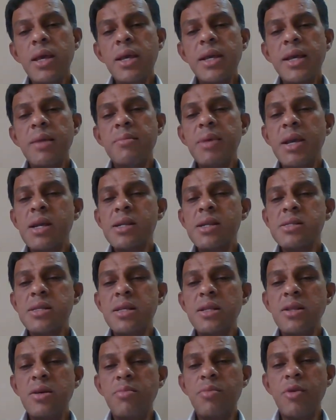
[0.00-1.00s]
chemicals
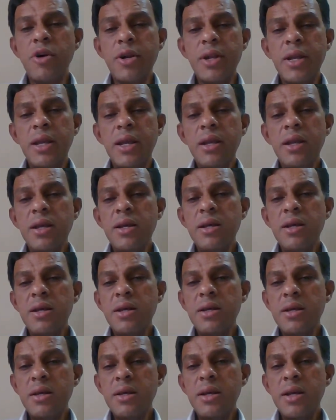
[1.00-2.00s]
in the body
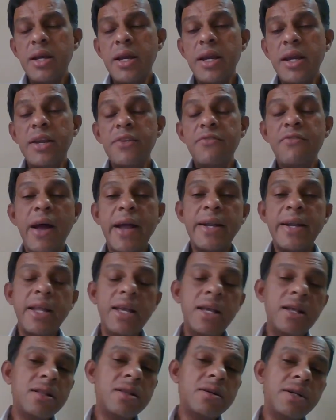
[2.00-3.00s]
in
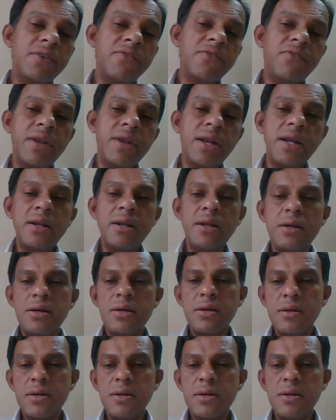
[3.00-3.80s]
fighting the different